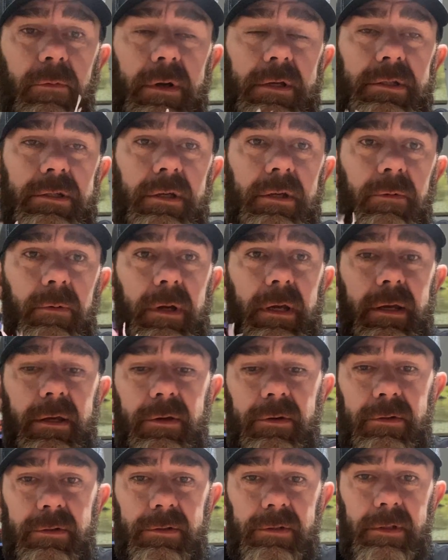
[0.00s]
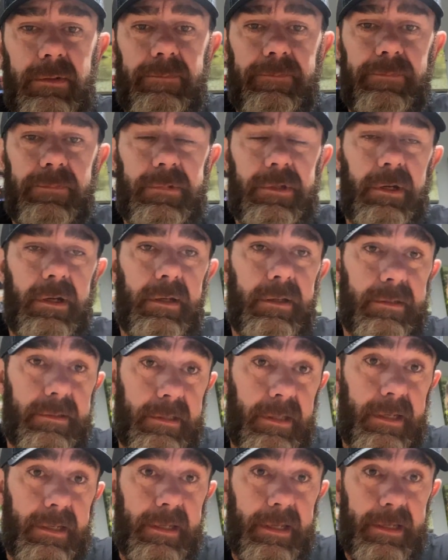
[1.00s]
ways you can rig coon shrimp. Sorry,
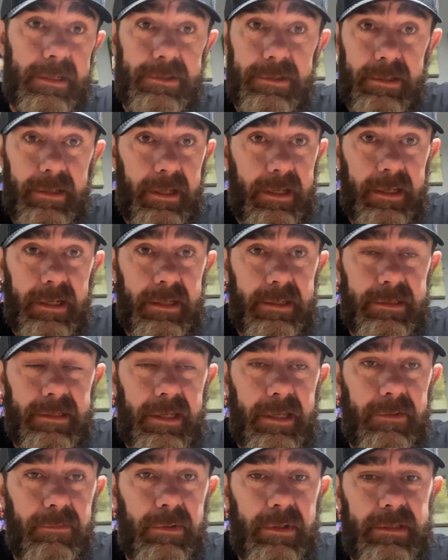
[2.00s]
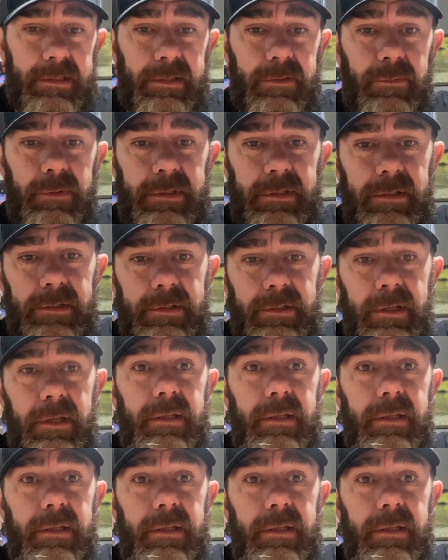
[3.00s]
side tangent. I get excited when I see the whiskers.